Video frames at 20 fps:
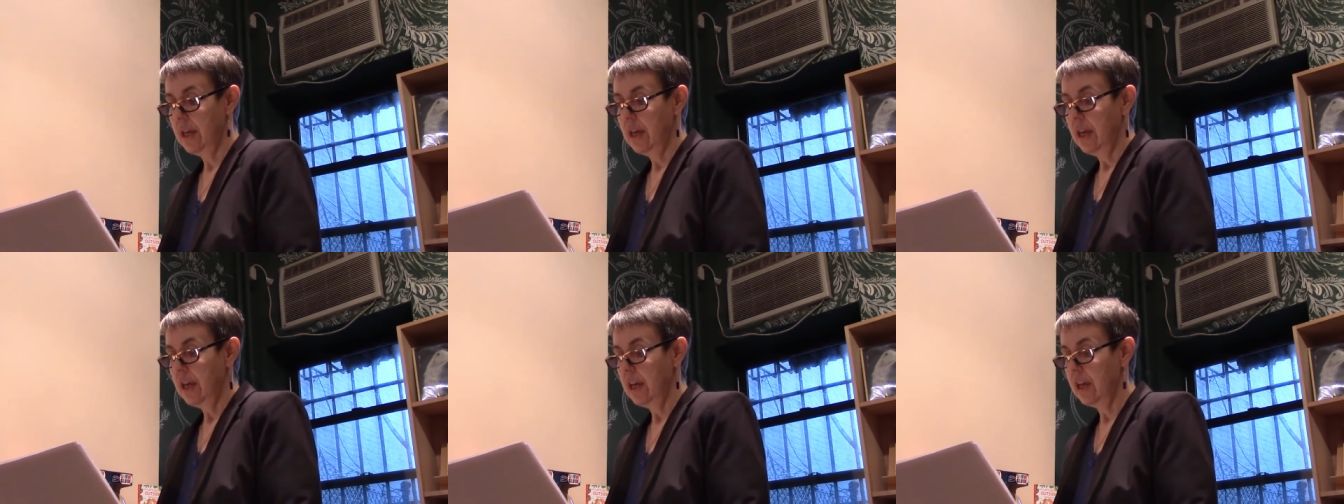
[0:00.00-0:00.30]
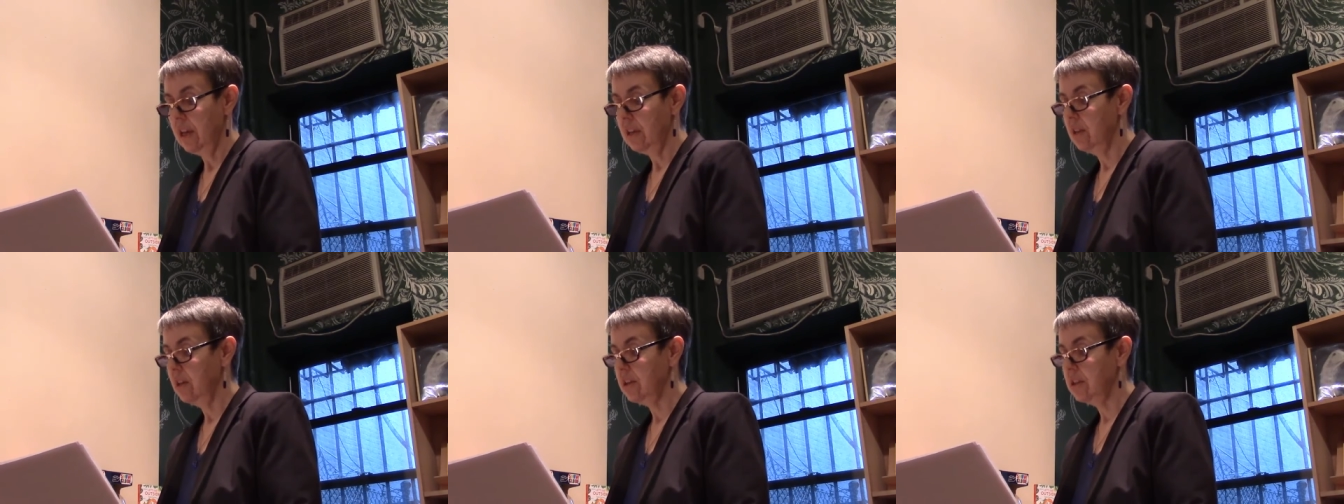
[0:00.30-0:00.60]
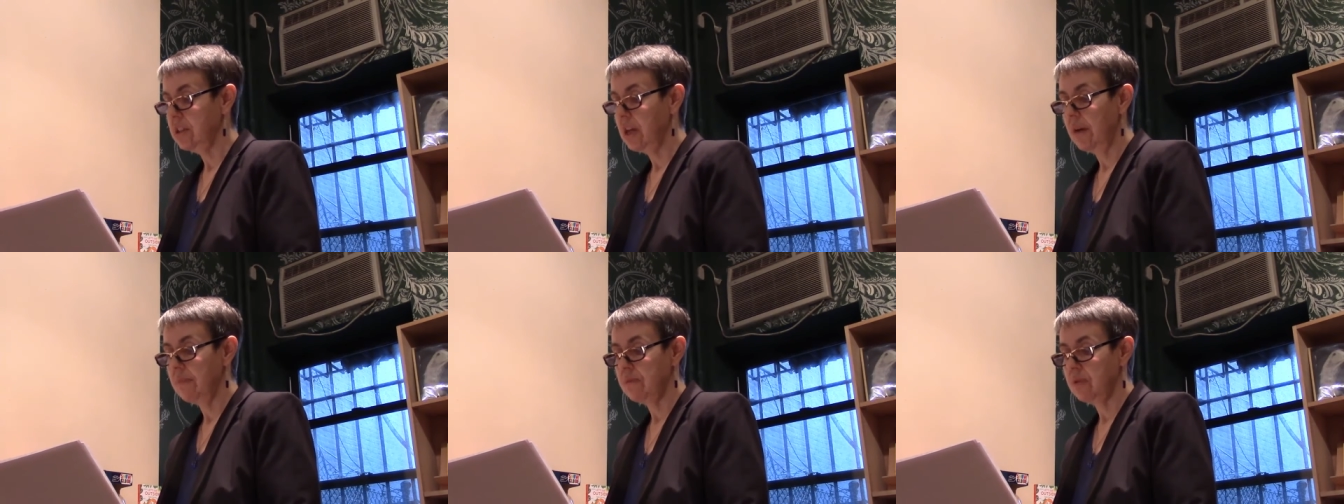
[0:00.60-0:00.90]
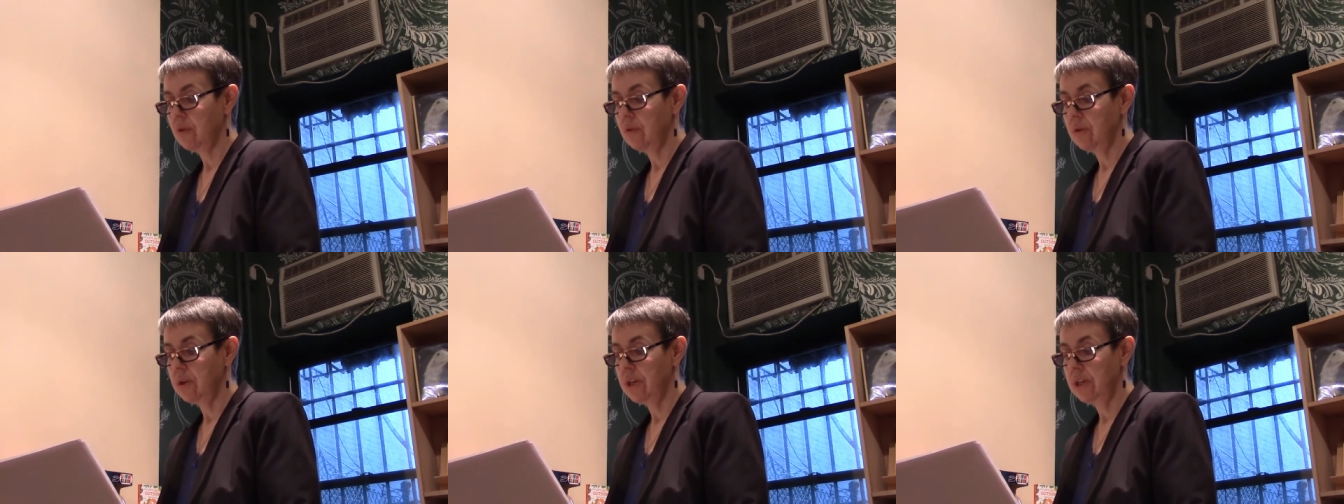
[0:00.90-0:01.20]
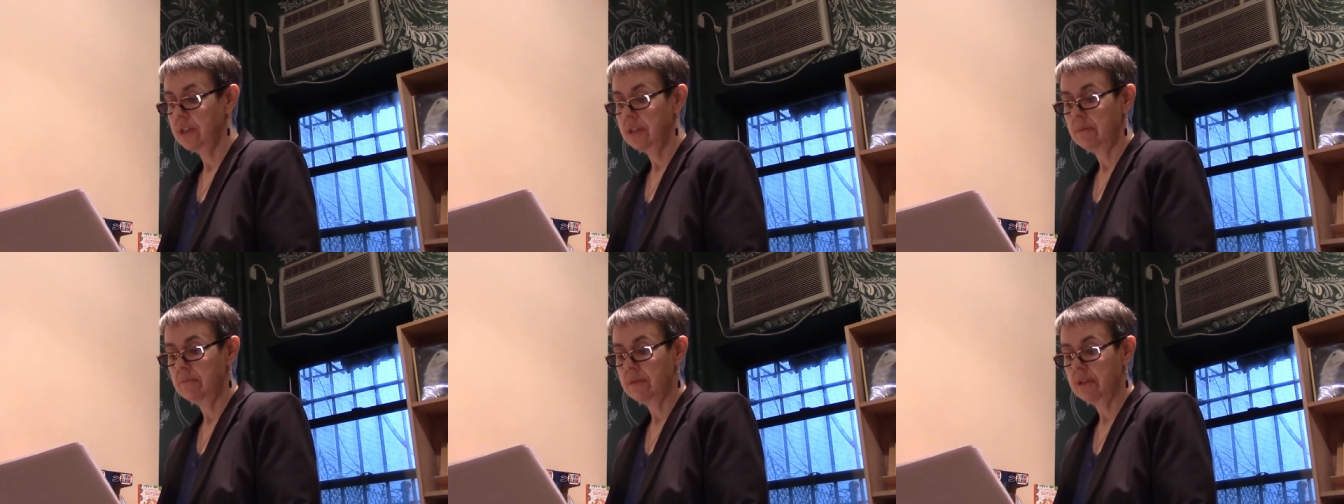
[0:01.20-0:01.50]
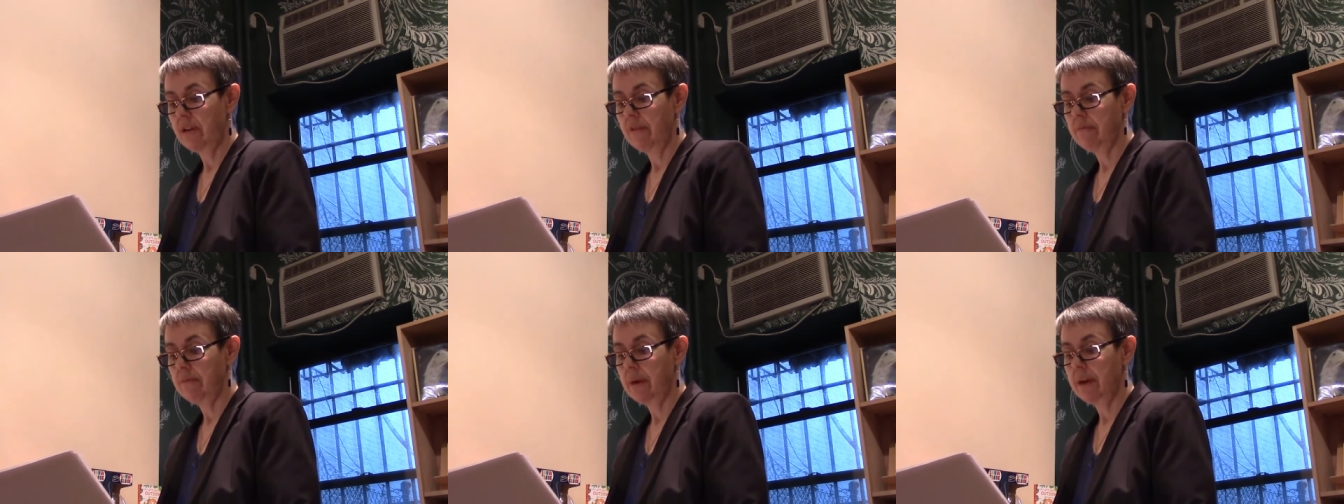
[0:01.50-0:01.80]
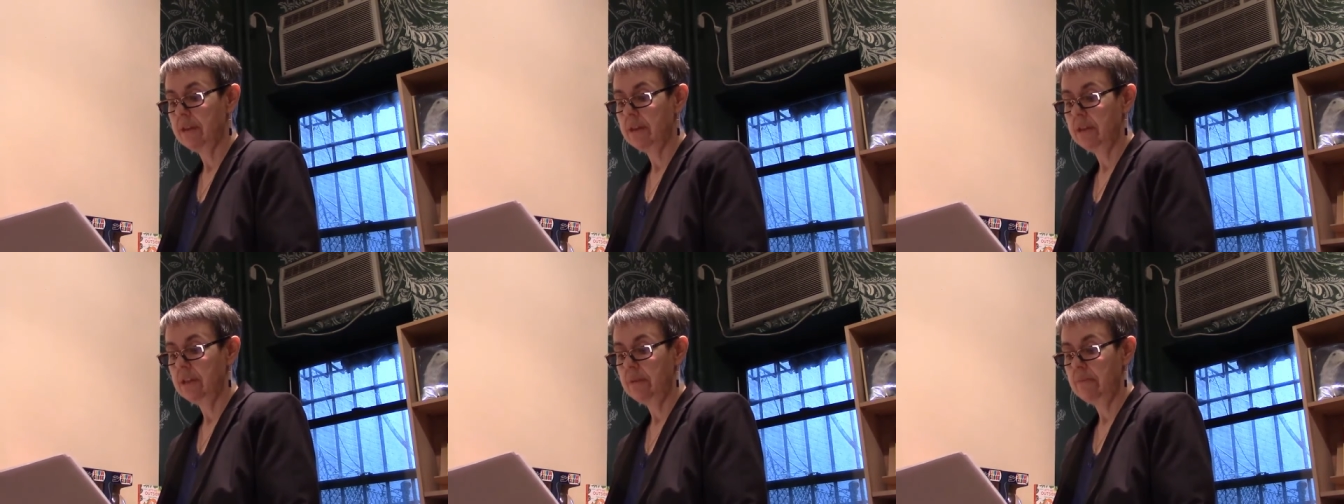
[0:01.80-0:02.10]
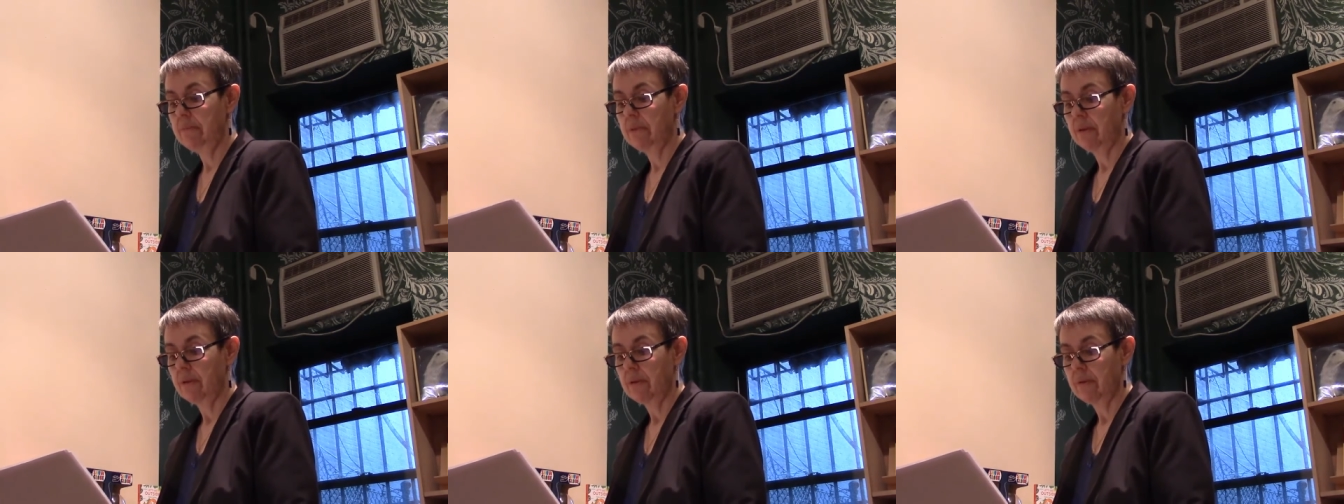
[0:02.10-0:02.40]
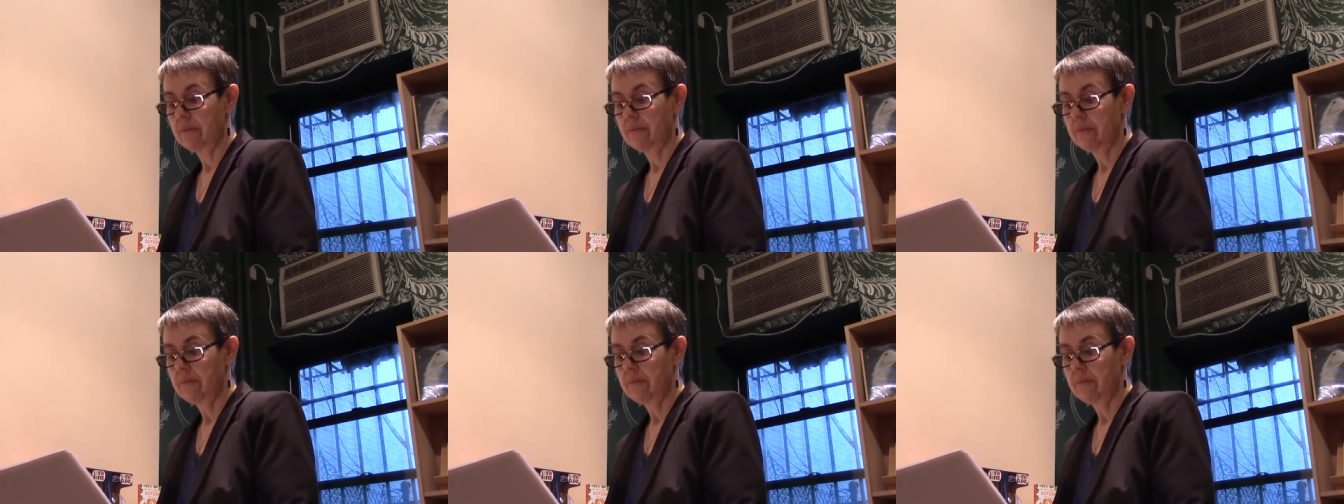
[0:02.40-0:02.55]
He looked up to orient himself by the dipper,